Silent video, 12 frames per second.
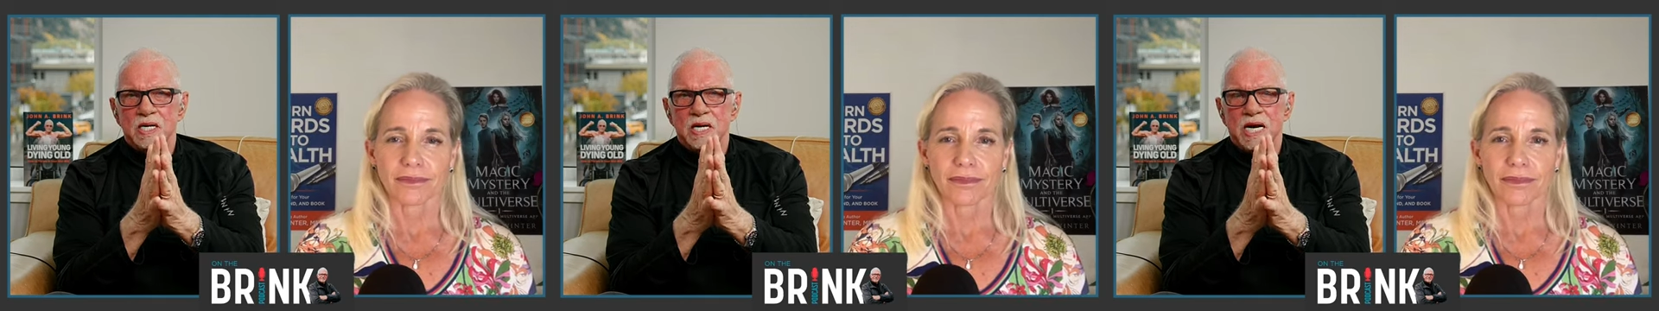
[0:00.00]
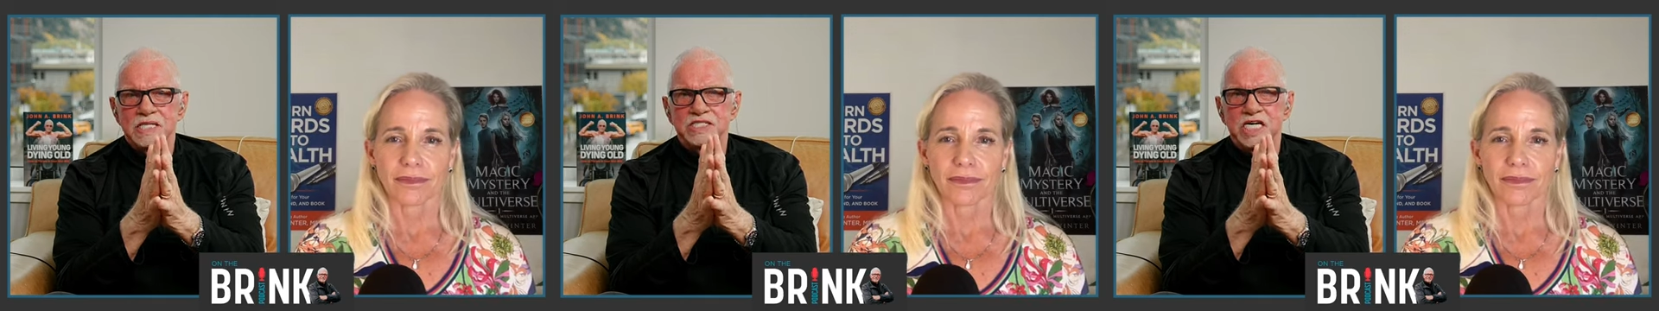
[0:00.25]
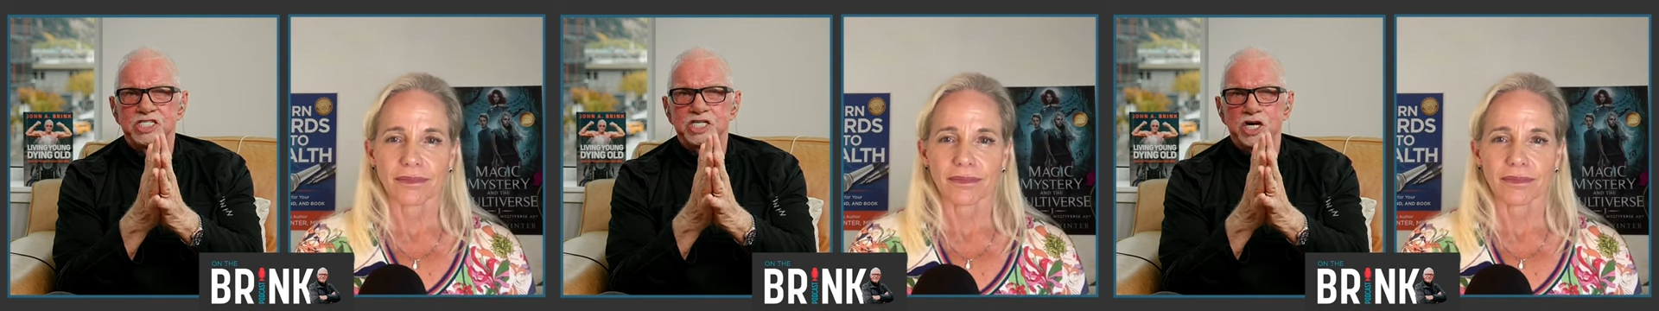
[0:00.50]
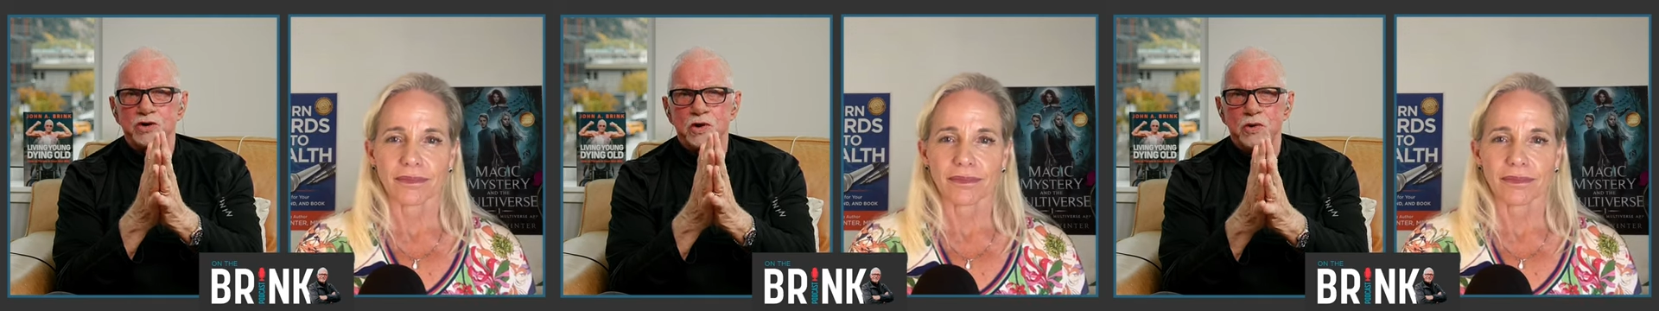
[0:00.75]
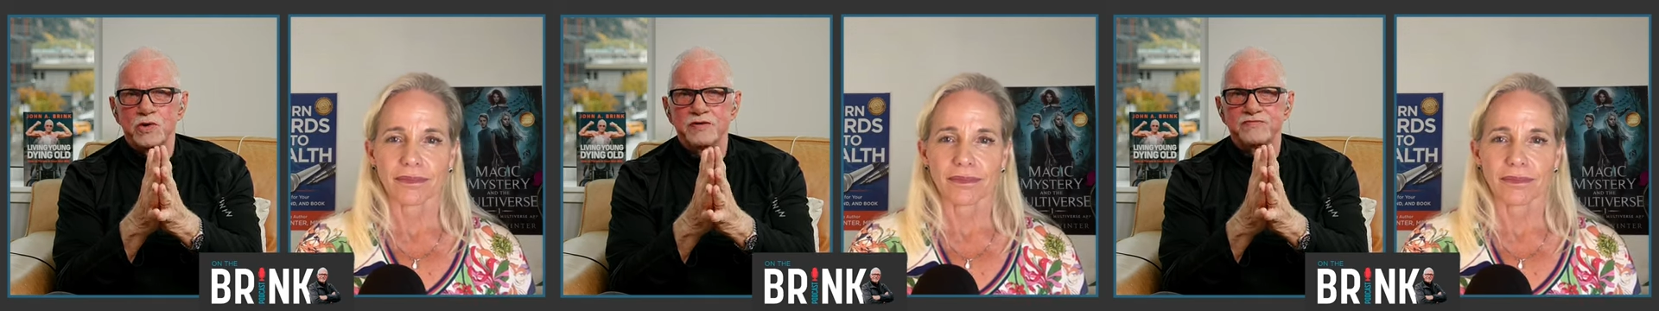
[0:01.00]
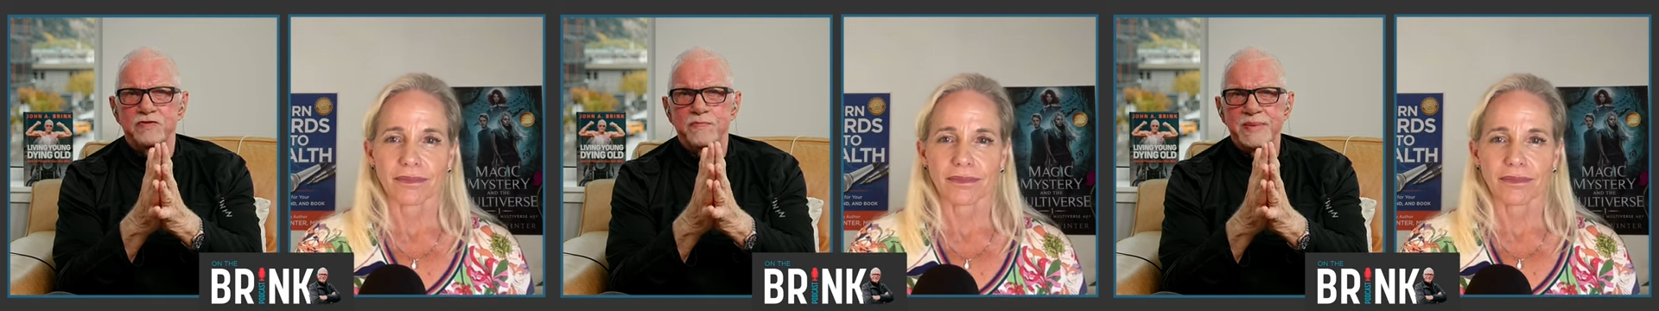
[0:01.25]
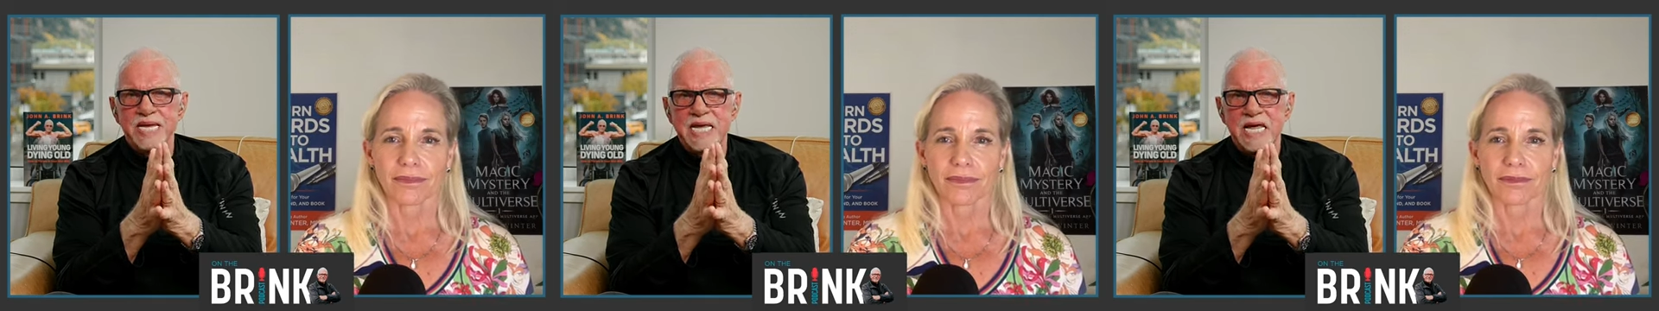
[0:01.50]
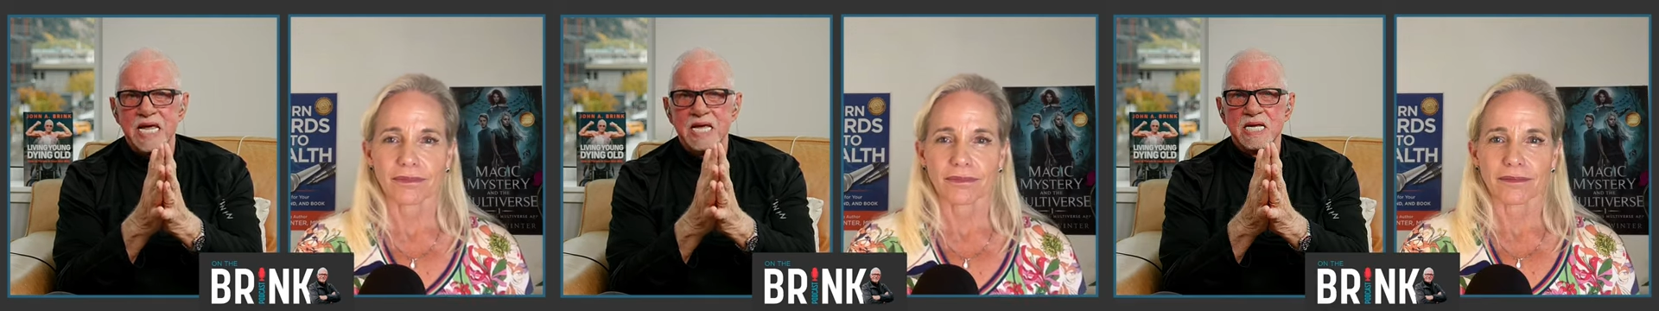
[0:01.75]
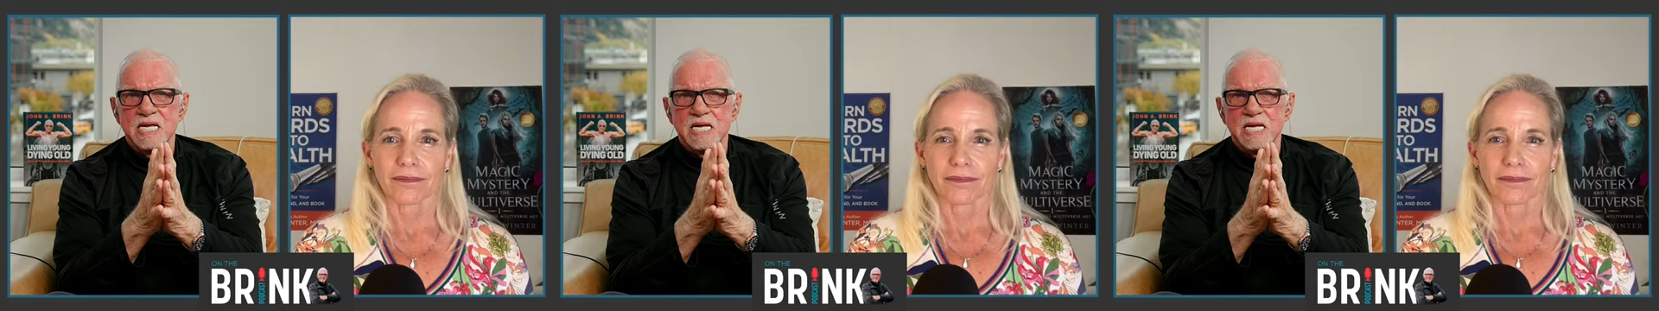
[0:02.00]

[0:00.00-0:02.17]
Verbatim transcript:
Speaker 1: I said, she wrote it for me.